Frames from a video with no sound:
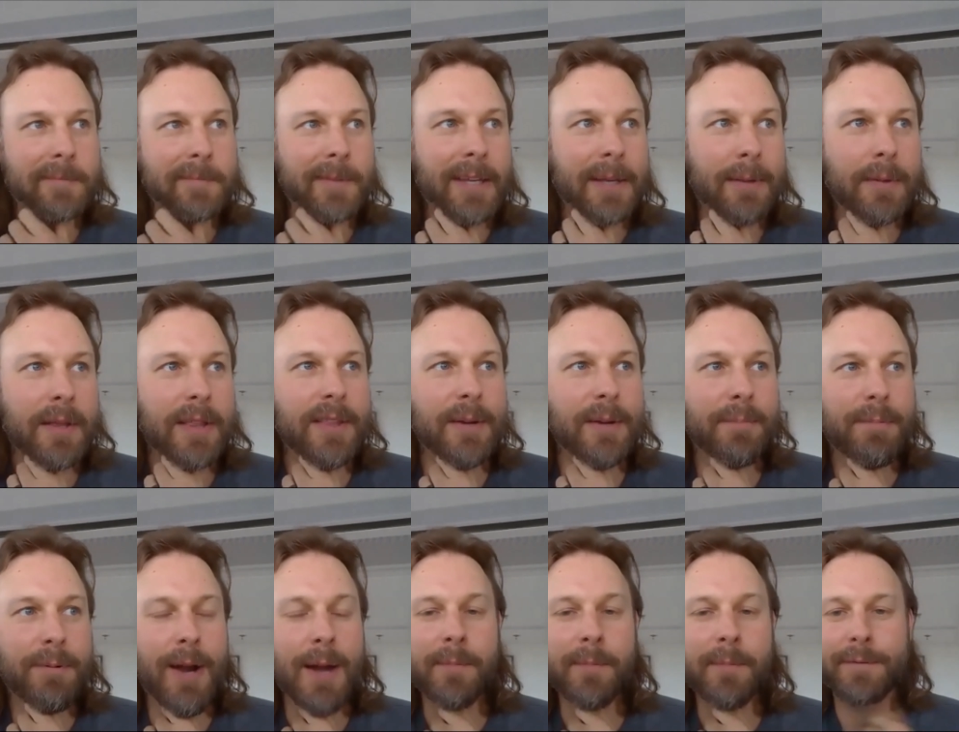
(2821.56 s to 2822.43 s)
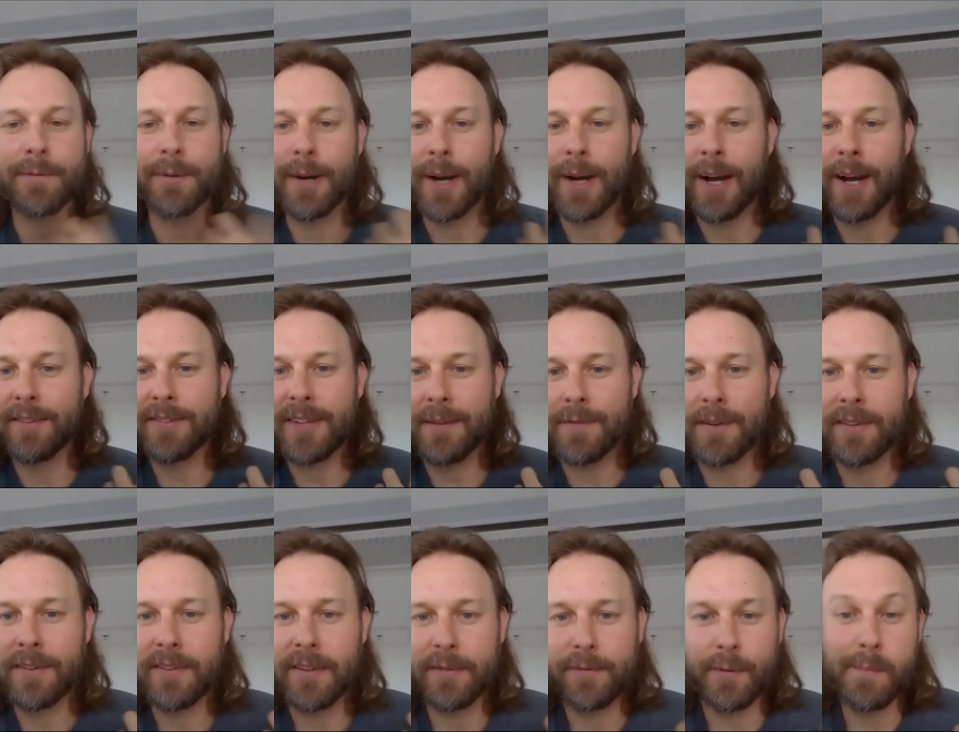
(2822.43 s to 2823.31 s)
the problem for us,
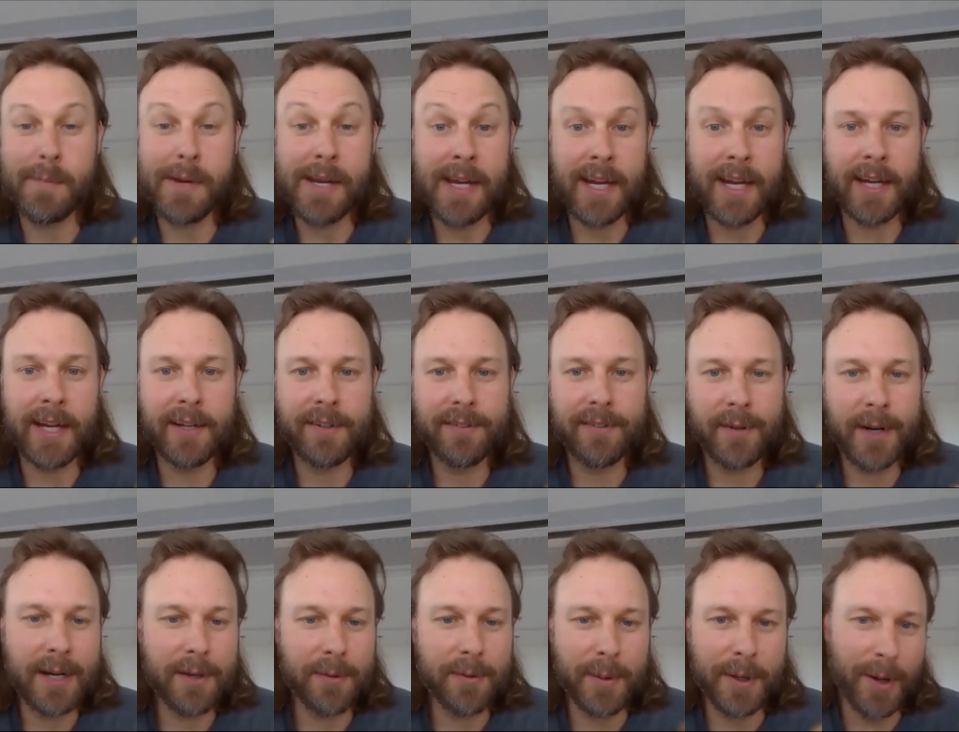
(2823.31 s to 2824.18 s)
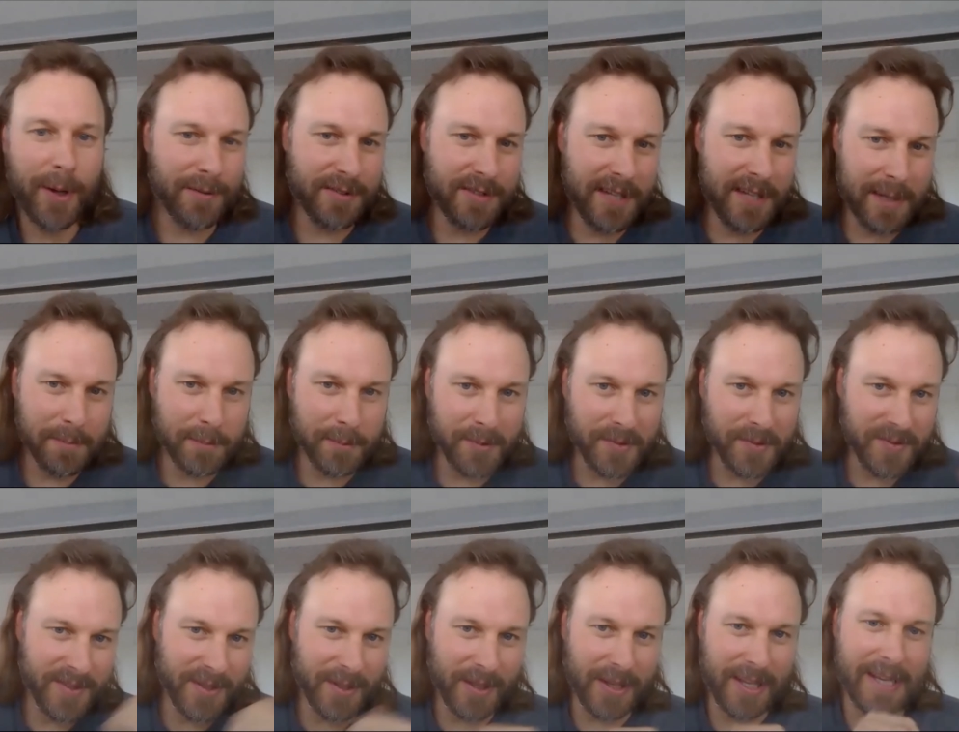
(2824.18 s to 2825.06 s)
obviously for me, right, is we don't have
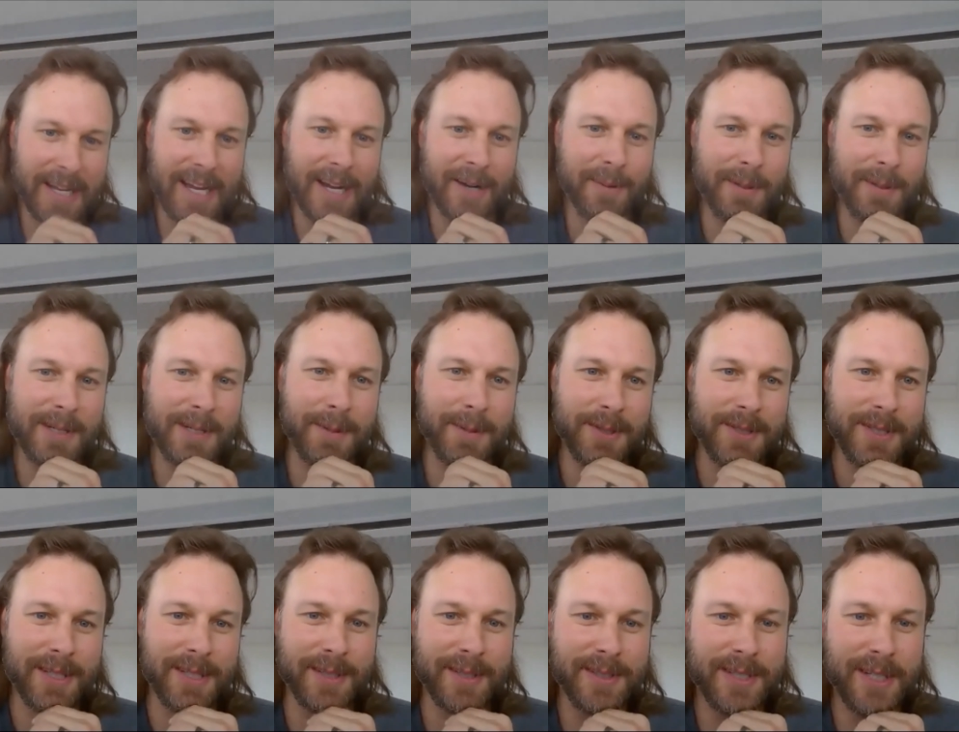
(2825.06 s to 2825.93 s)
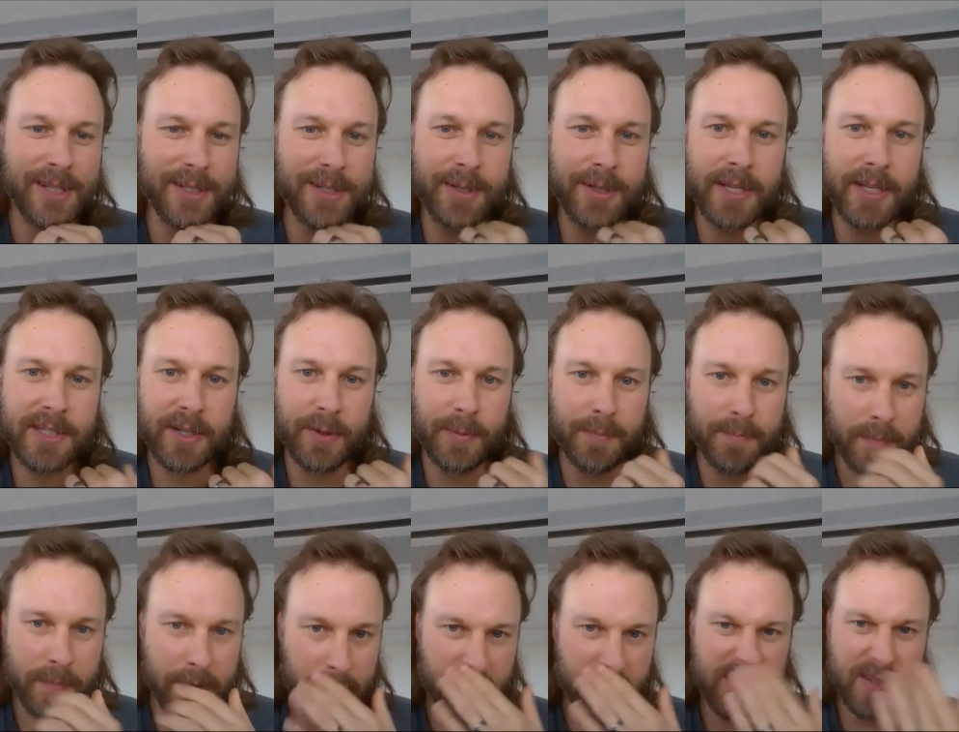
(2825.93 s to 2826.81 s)
samples. So like, how are we supposed to do this?
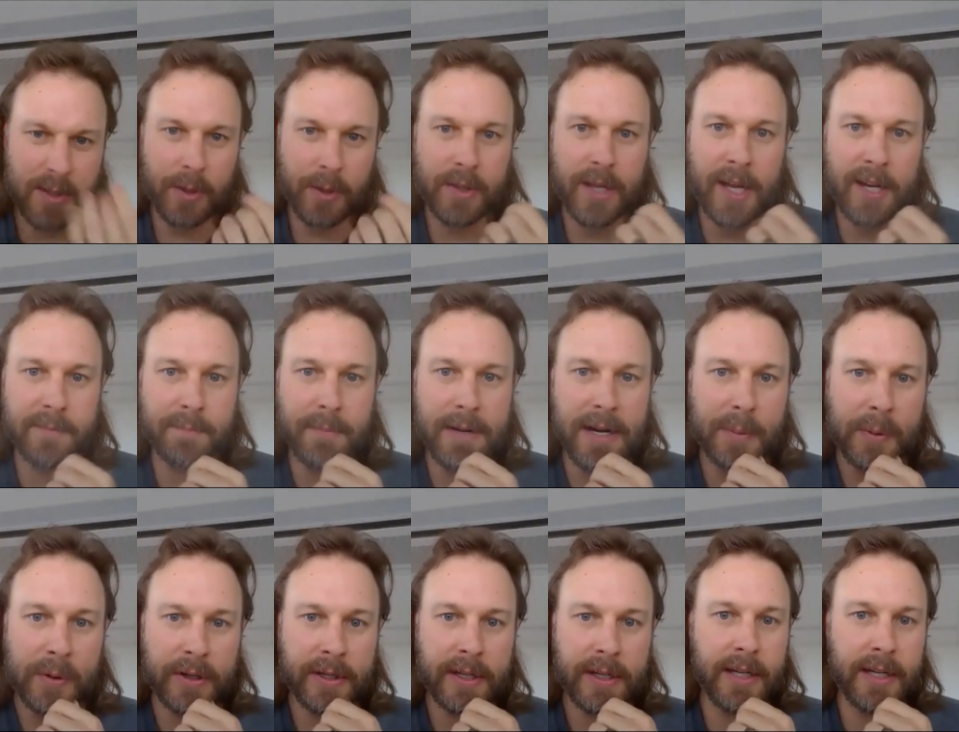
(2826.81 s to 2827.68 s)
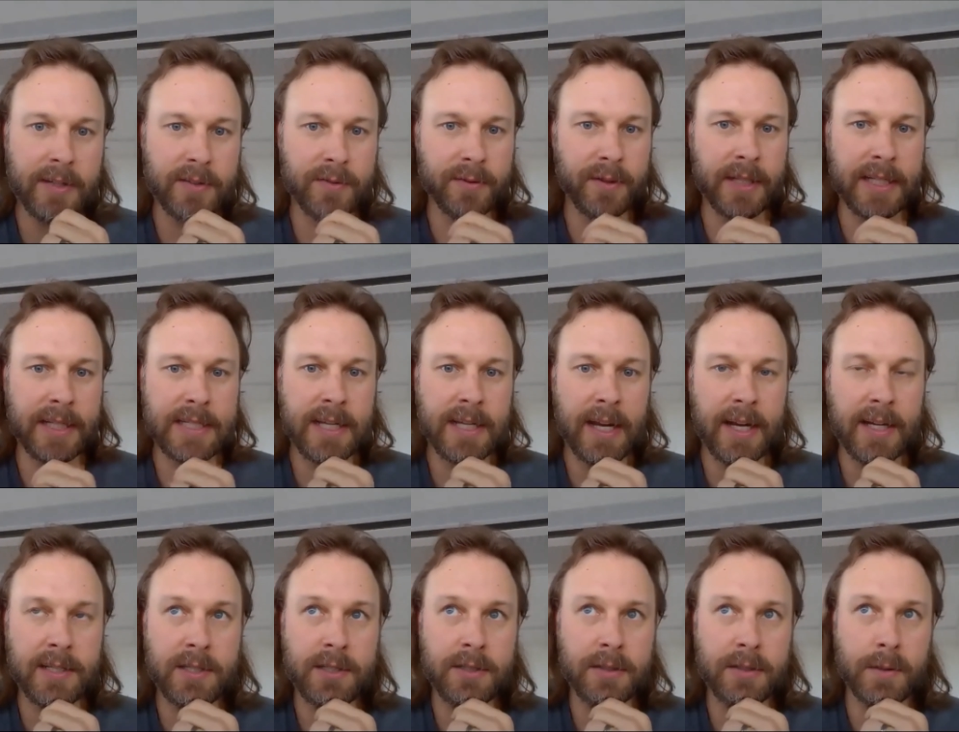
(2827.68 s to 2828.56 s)
So a lot of my work is really
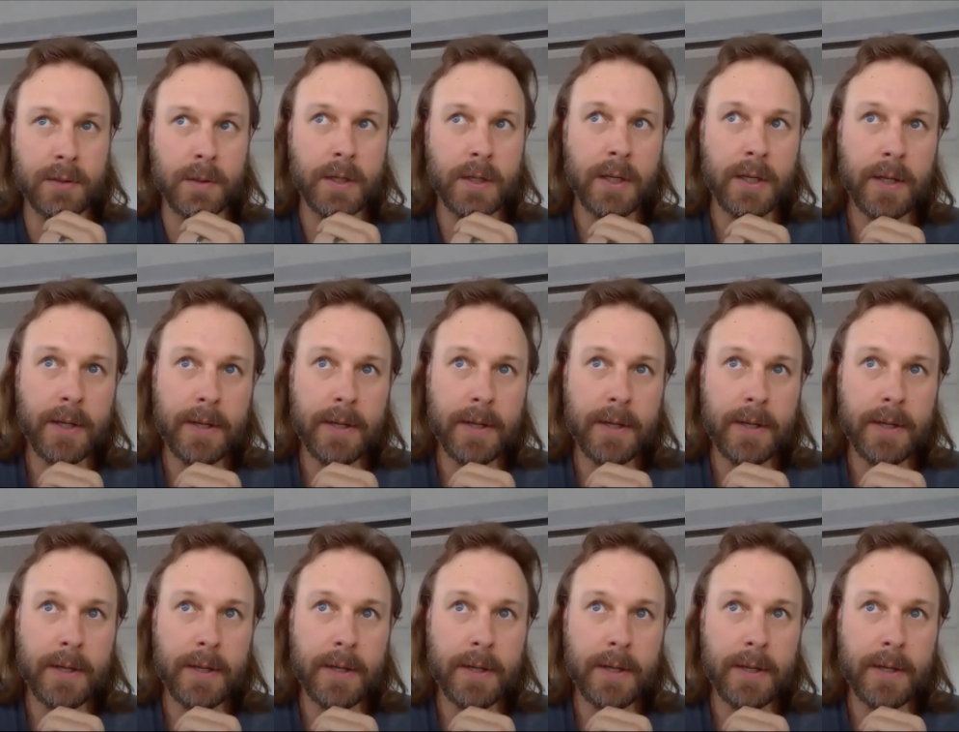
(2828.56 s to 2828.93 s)
tied to